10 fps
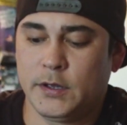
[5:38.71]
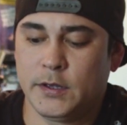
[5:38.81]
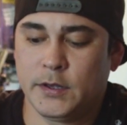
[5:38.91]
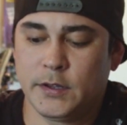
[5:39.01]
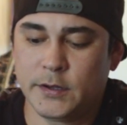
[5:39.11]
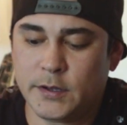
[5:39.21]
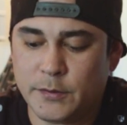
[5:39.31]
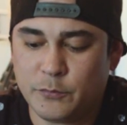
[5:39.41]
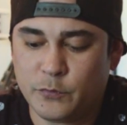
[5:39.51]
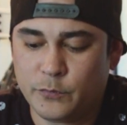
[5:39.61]
And
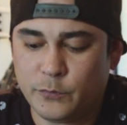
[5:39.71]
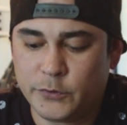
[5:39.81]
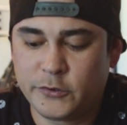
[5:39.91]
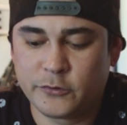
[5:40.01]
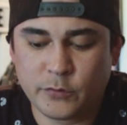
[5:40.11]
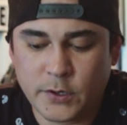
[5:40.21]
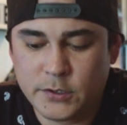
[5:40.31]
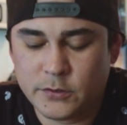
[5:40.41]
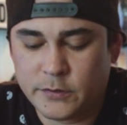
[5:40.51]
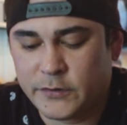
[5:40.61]
which is
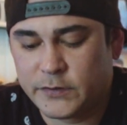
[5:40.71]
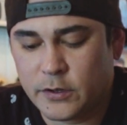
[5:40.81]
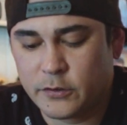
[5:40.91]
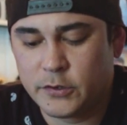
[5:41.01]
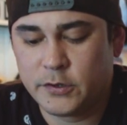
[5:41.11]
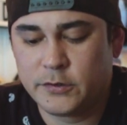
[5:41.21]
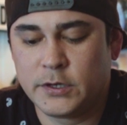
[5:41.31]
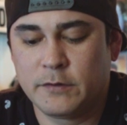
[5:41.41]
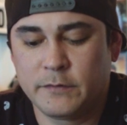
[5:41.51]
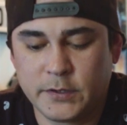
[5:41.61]
great, you know, they sound good
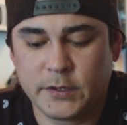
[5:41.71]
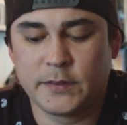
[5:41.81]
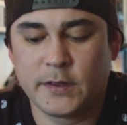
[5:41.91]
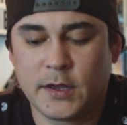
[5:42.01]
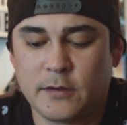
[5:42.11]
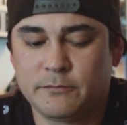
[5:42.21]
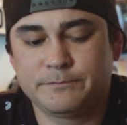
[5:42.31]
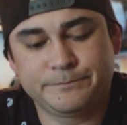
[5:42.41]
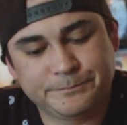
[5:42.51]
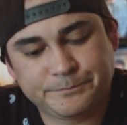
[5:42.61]
and everything like that.
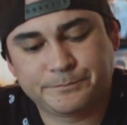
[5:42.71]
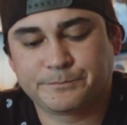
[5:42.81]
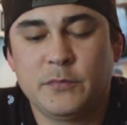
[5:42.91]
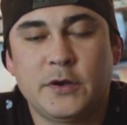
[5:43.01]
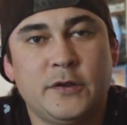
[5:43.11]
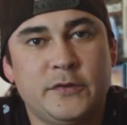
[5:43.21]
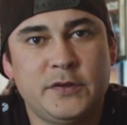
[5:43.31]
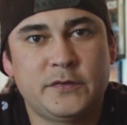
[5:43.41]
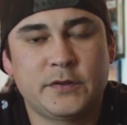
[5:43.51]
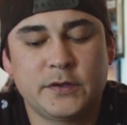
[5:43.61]
But on a
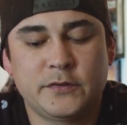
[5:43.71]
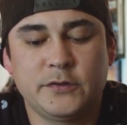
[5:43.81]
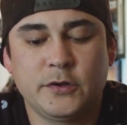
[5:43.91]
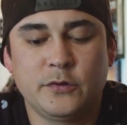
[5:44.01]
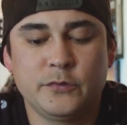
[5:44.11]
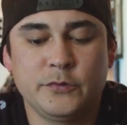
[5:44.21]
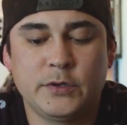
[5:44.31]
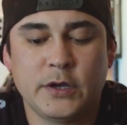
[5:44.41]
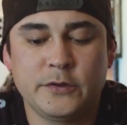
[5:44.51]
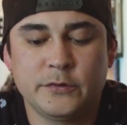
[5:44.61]
T6, you know, you
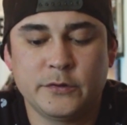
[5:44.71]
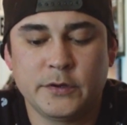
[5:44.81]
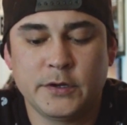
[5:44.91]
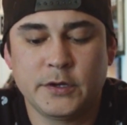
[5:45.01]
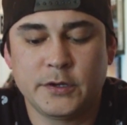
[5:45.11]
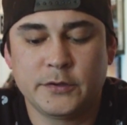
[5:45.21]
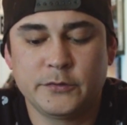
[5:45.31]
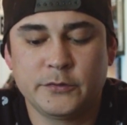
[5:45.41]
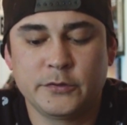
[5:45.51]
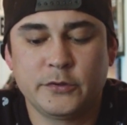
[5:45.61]
got your
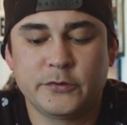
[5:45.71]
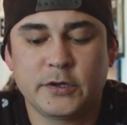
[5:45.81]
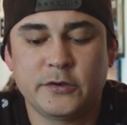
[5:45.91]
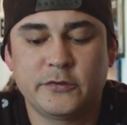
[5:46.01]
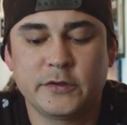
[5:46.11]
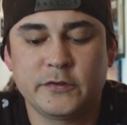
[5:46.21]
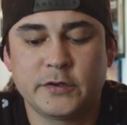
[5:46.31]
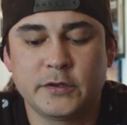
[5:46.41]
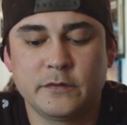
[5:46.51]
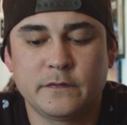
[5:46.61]
little
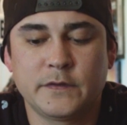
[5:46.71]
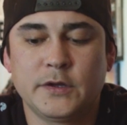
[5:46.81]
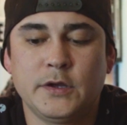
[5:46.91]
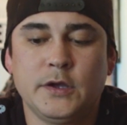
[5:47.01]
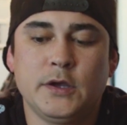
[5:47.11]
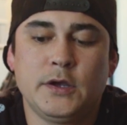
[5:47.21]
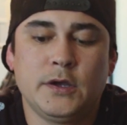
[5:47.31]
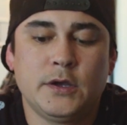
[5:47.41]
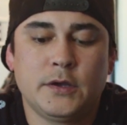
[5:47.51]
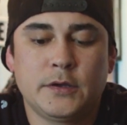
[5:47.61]
touch-sensitive
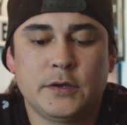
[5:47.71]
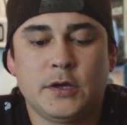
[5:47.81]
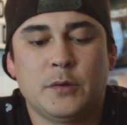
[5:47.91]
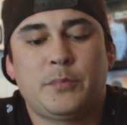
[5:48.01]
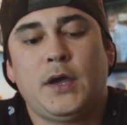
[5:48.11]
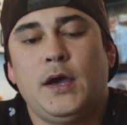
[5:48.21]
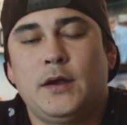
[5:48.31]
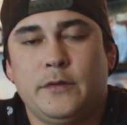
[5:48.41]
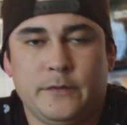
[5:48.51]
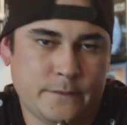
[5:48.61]

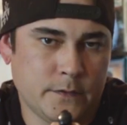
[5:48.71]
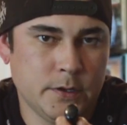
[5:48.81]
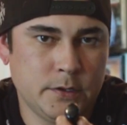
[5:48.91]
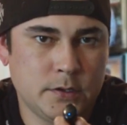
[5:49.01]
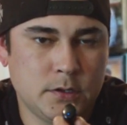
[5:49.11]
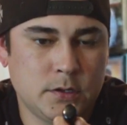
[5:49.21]
pad on the front,